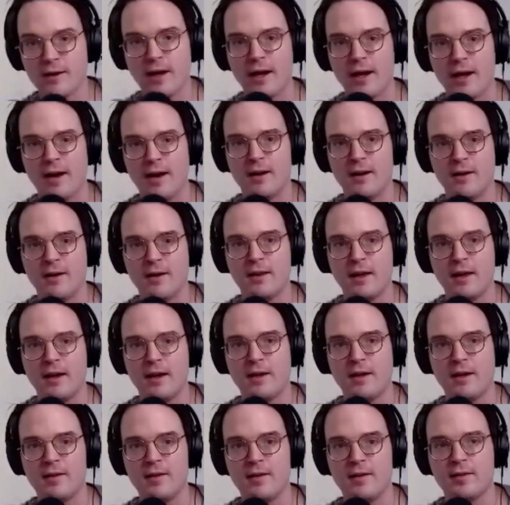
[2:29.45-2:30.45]
and
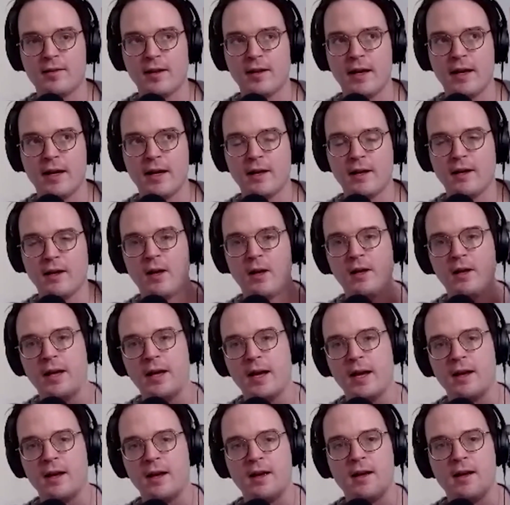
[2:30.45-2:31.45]
there's
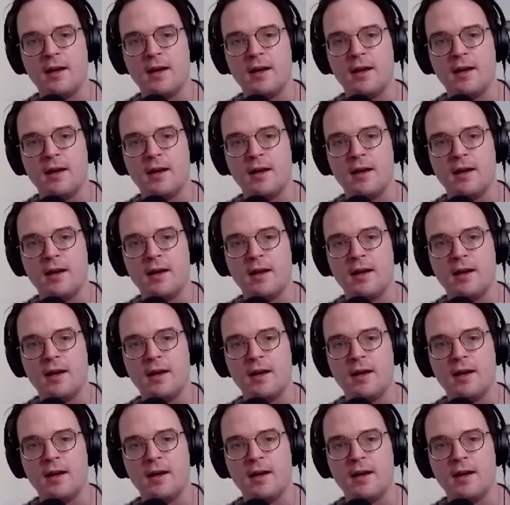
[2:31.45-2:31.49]
Gaulier.